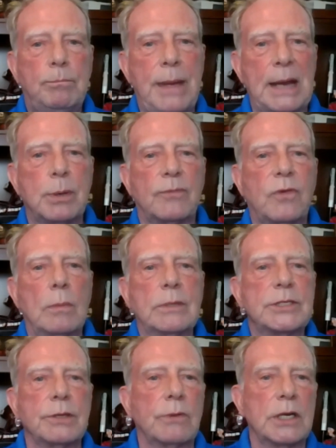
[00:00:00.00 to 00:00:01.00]
bad
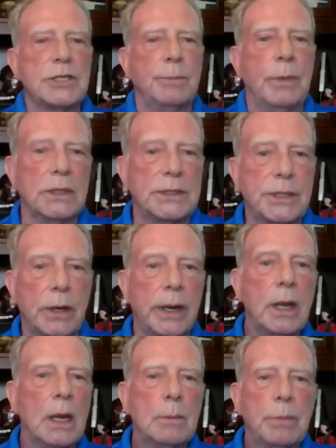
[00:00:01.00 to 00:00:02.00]
performance of the Russian
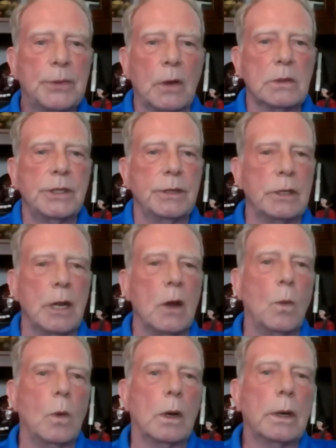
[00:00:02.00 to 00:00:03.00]
military, but those in the
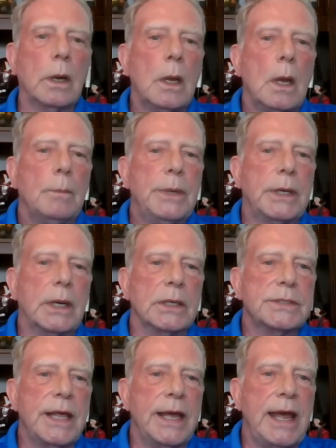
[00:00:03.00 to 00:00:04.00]
know weren't,
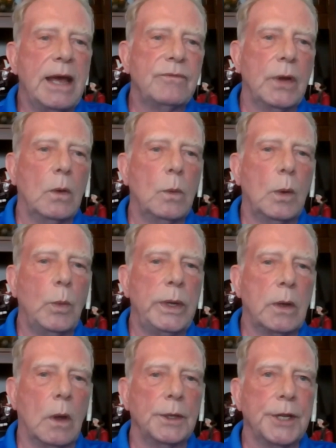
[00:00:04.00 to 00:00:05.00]
because they have what
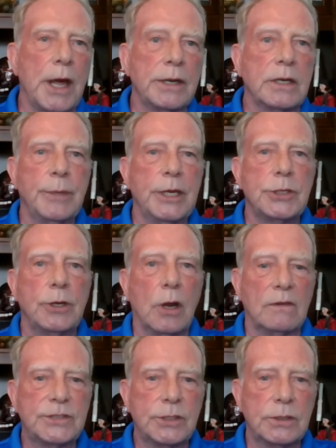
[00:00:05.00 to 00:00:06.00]
we call non-commissioned
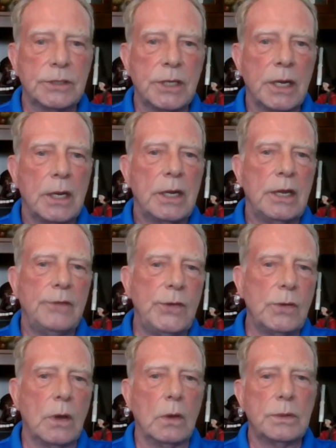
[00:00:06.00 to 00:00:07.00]
officers. If
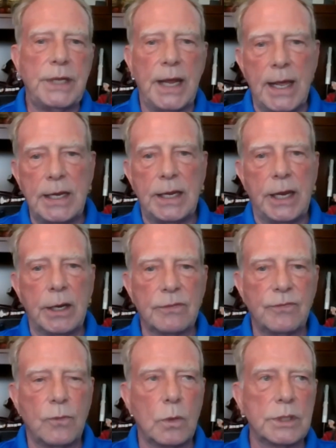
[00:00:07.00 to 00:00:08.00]
you go to any
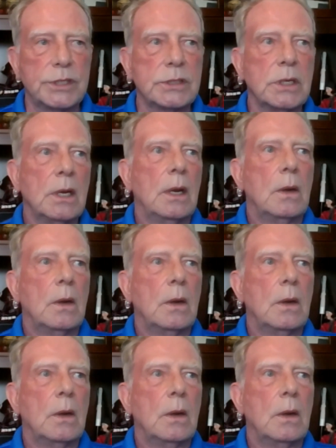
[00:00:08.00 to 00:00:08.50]
Air Force